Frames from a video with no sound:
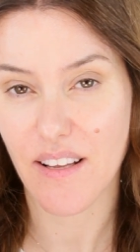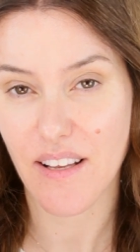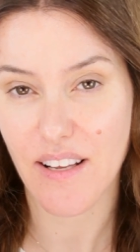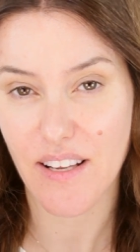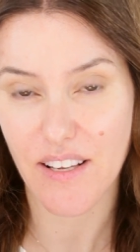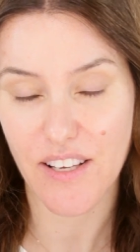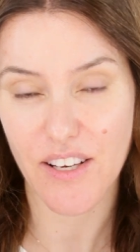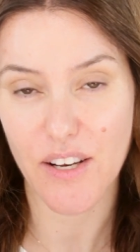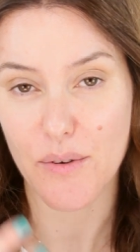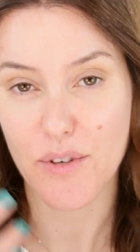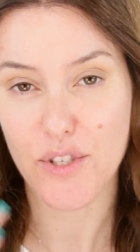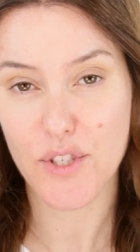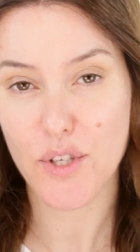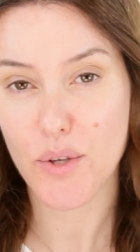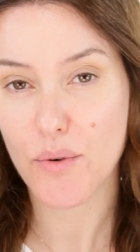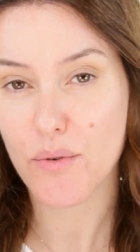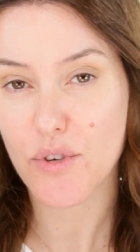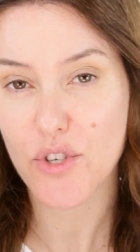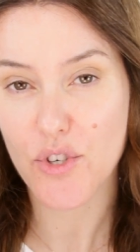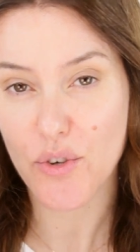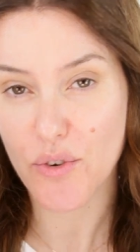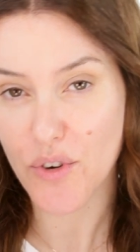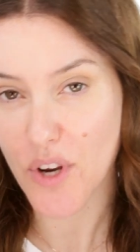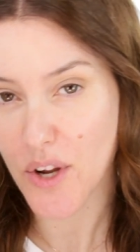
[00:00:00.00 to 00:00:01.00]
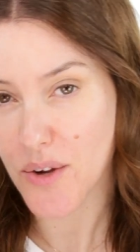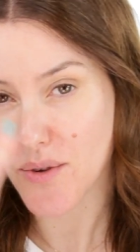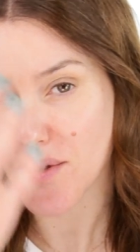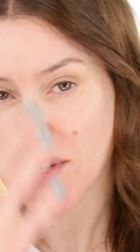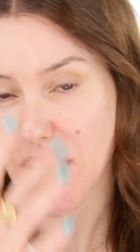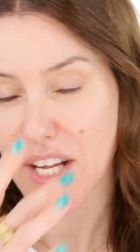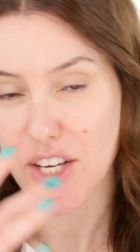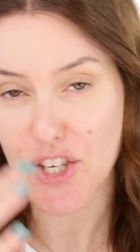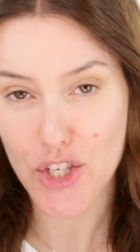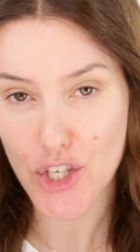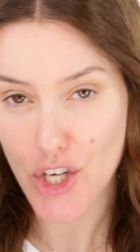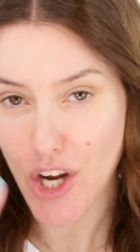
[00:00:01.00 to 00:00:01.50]
you know, as soon as your nose
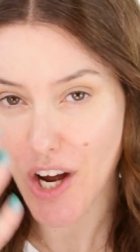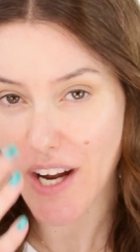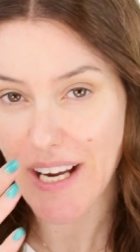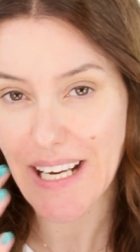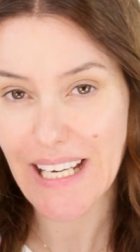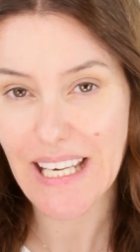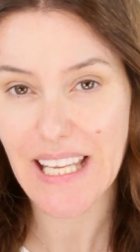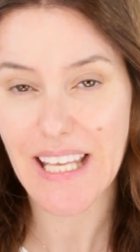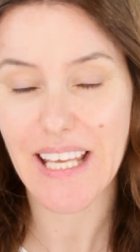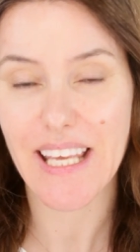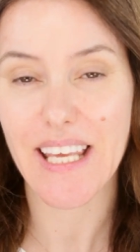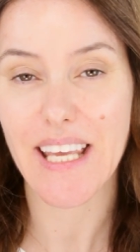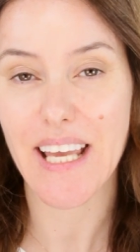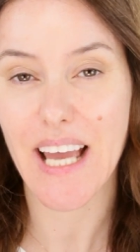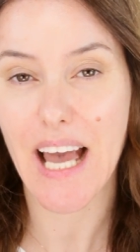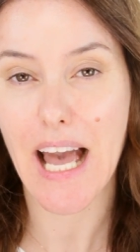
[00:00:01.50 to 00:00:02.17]
gets shiny